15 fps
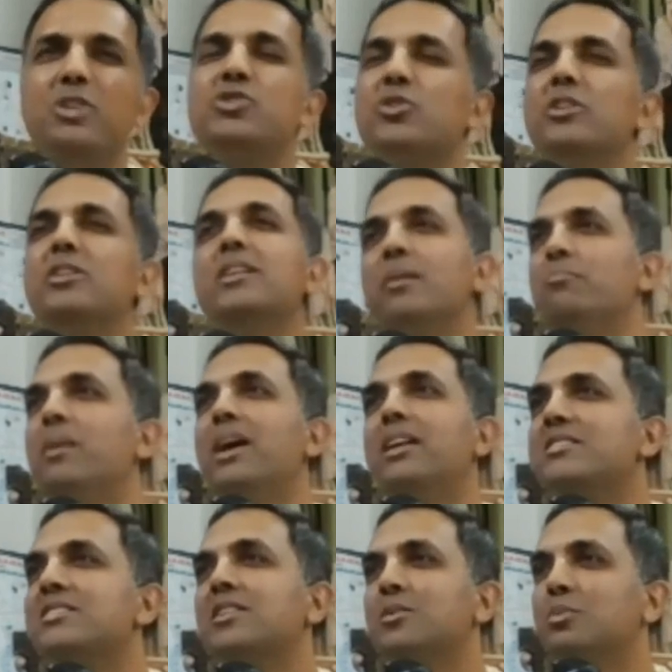we shouldn't
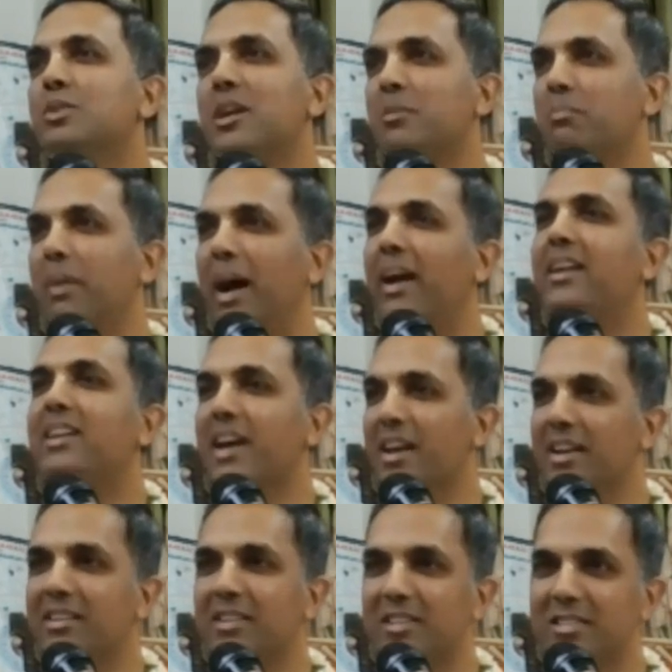embarrass her with our bad
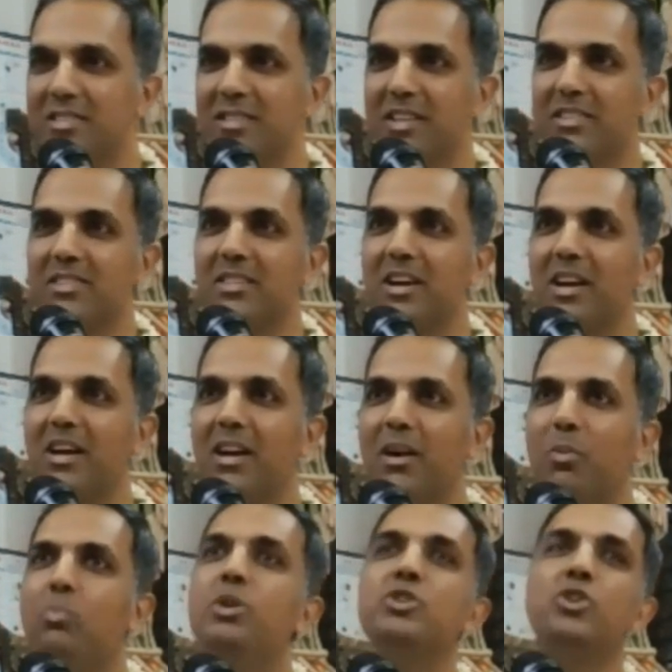characteristics.
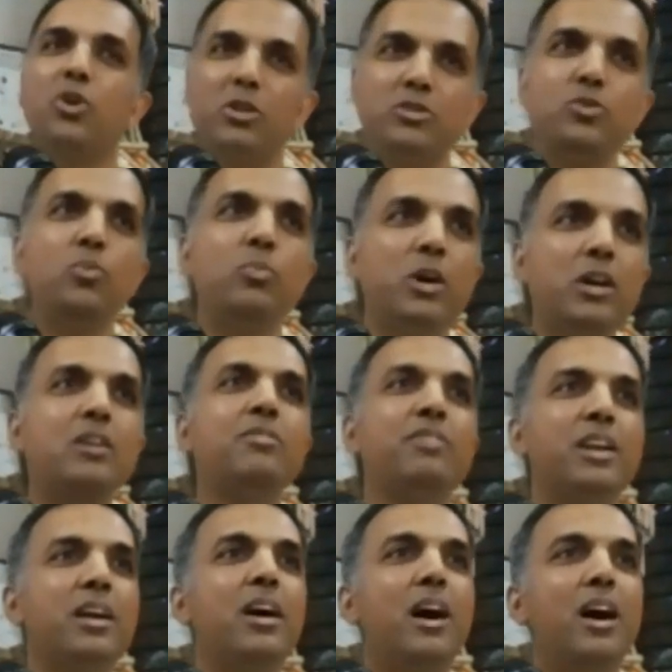We should also work
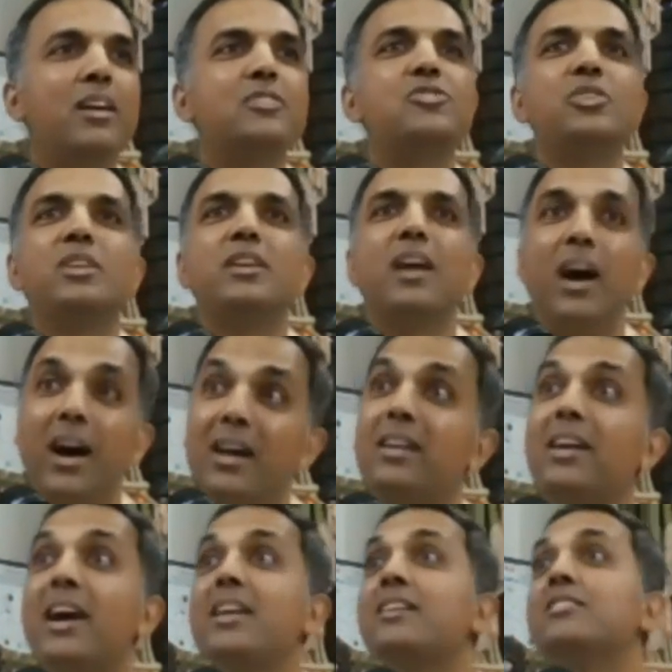very hard so that
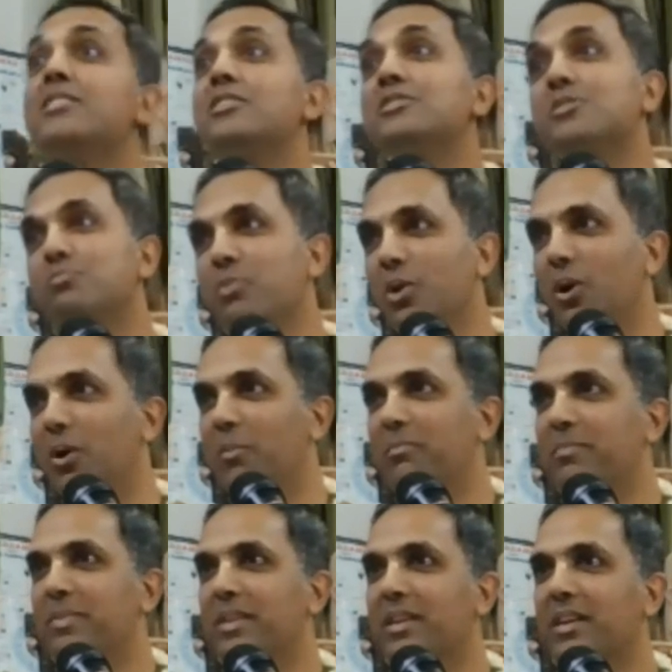our character is pure.
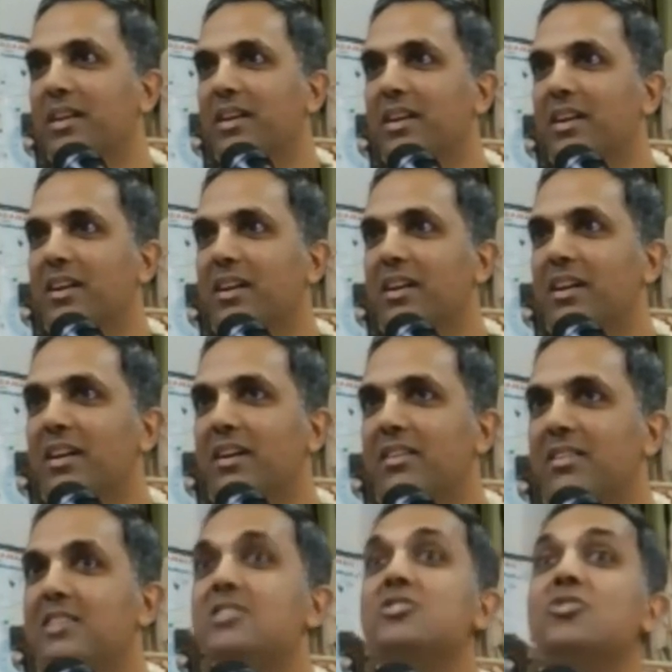
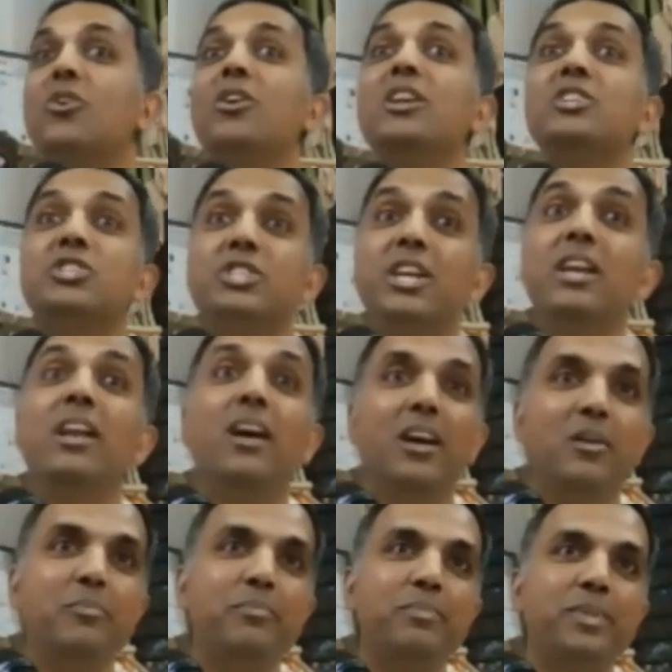This is called as
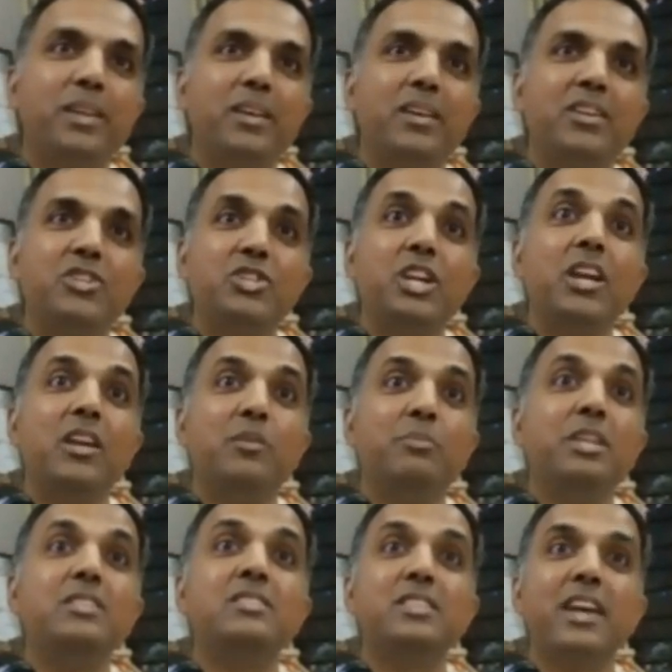Shila. Shila
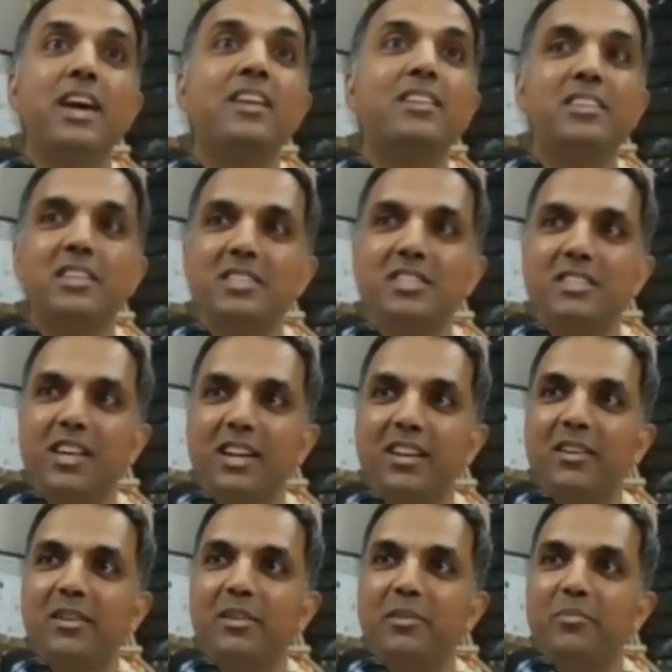means characteristic.